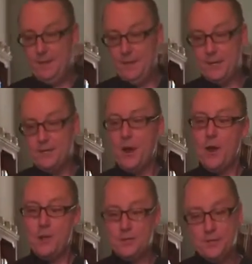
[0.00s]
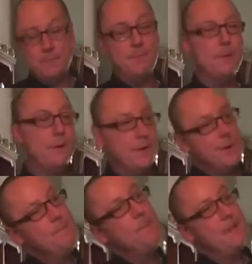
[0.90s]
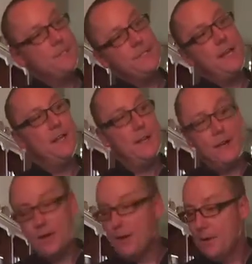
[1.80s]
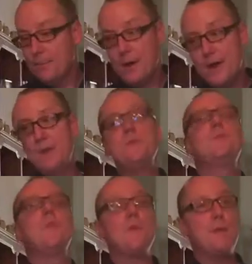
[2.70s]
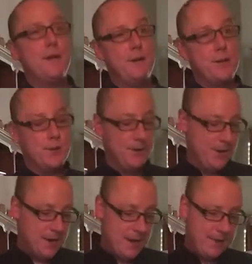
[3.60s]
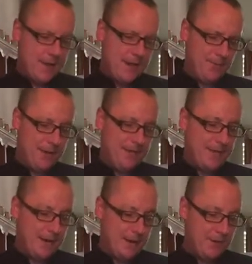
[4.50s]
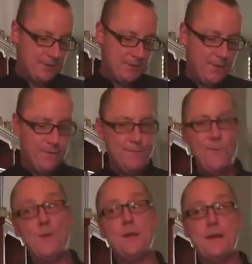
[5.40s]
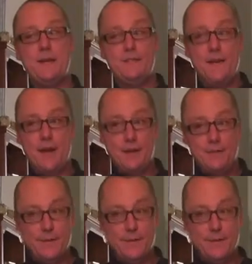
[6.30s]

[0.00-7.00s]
This awesome, best-selling, brand new gourmet cooker, that retails for $4.95.